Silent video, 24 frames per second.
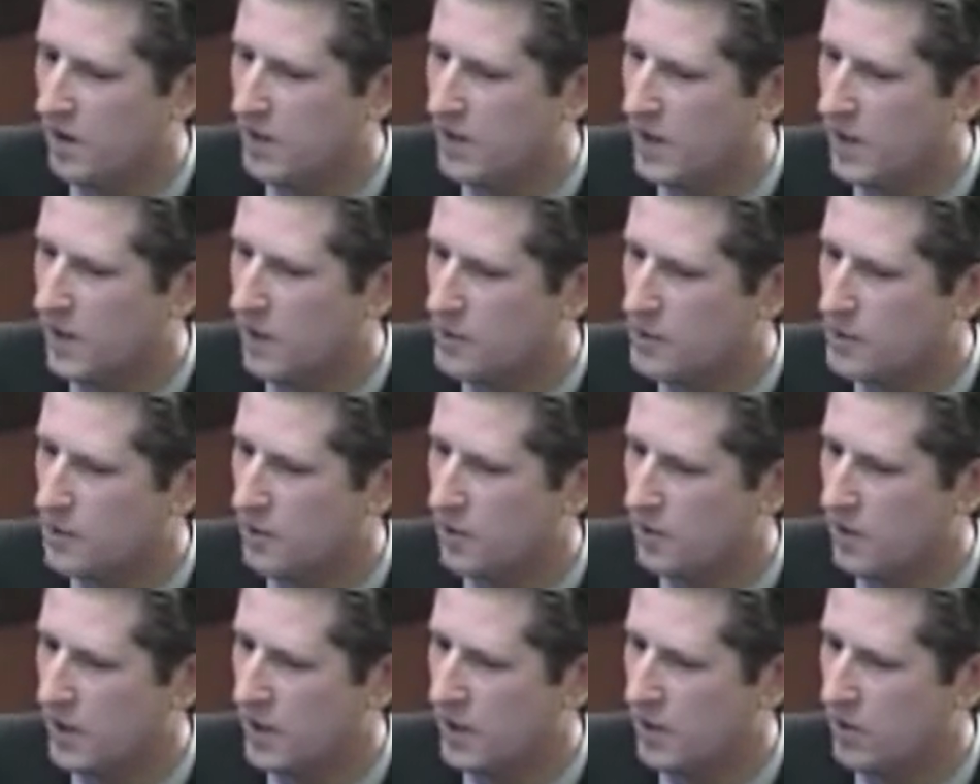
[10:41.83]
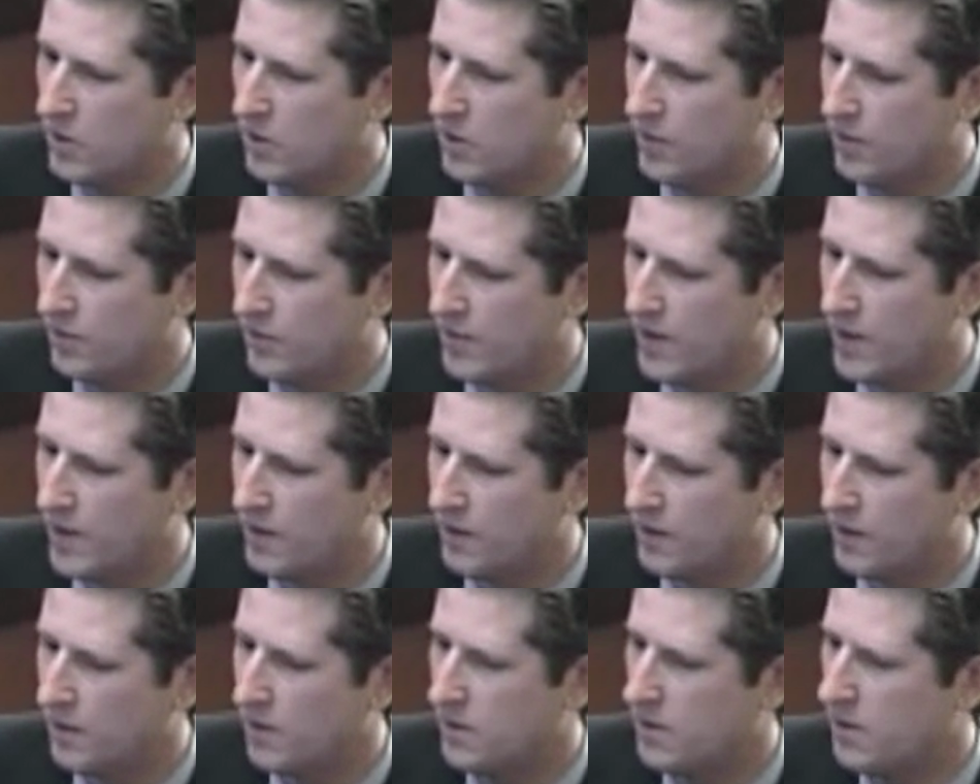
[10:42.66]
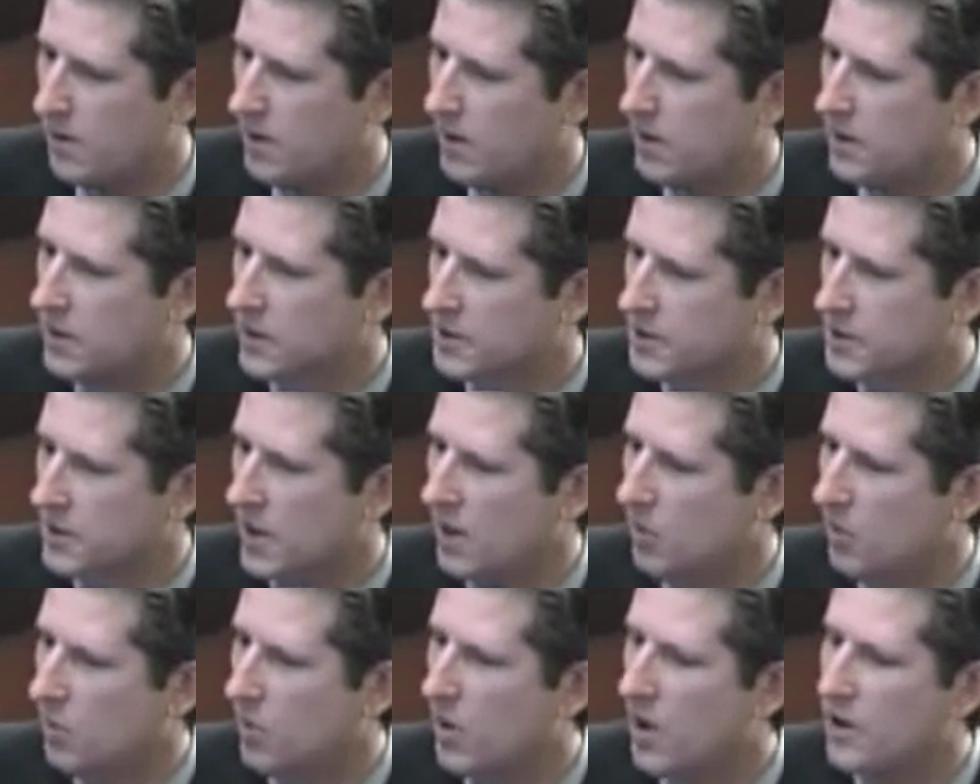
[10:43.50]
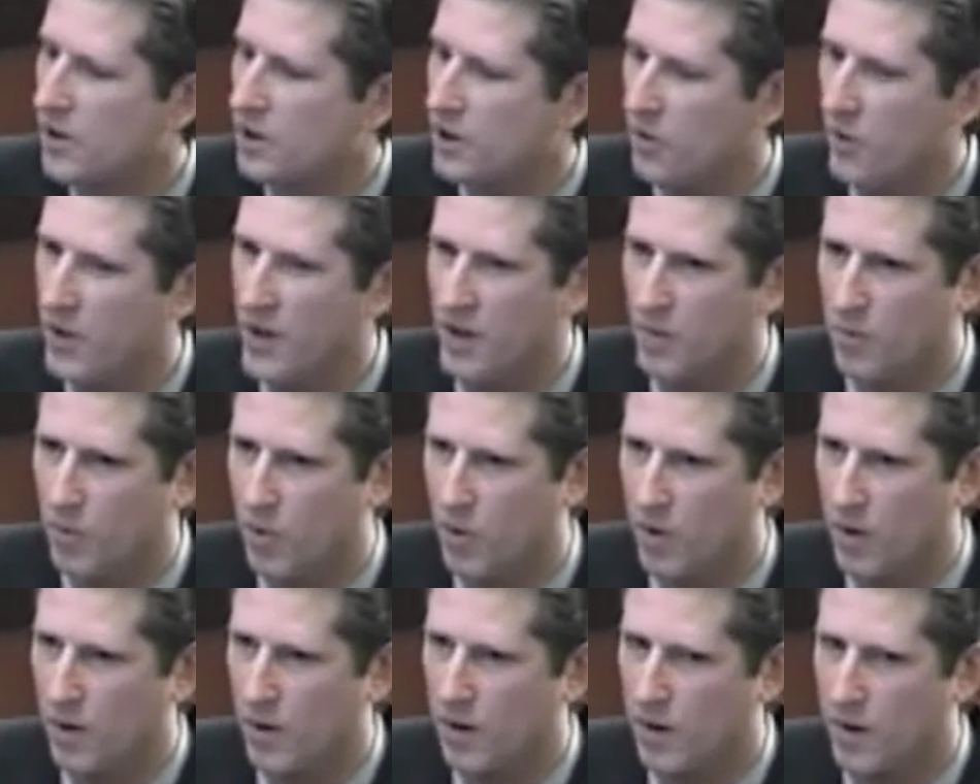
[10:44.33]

tells you that your father does not want you anymore,